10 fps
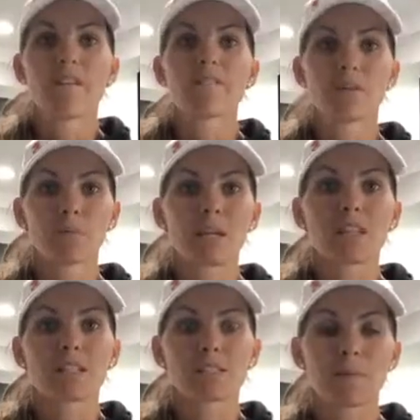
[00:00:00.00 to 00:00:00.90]
For me,
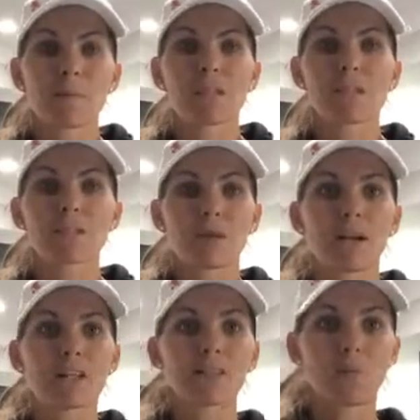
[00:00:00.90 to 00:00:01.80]
that typically is
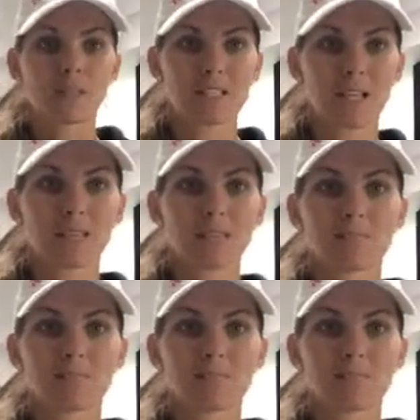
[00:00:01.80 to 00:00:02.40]
Mondays and Wednesdays.